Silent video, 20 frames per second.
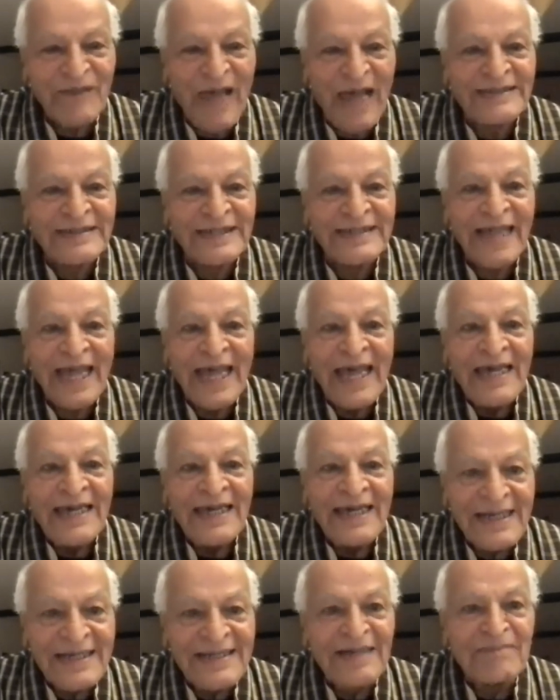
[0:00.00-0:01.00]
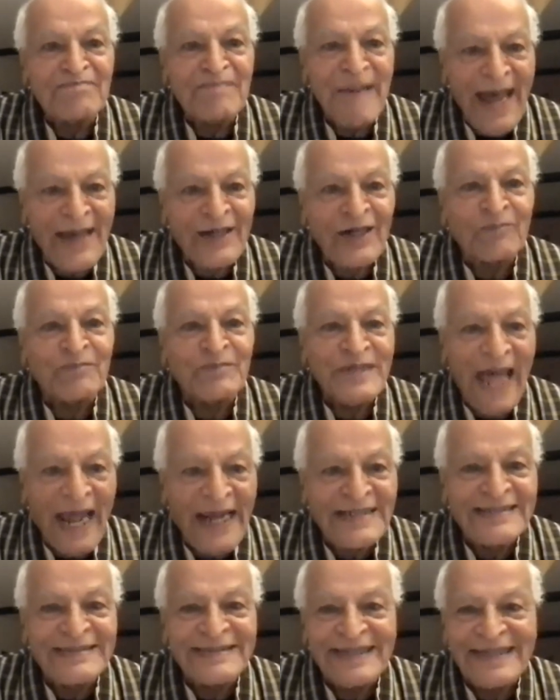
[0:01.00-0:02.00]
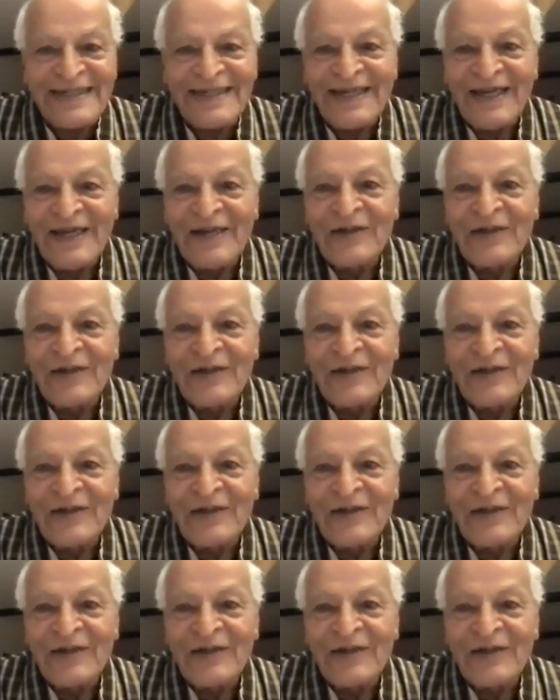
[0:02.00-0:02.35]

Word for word: I said, here is a man of 90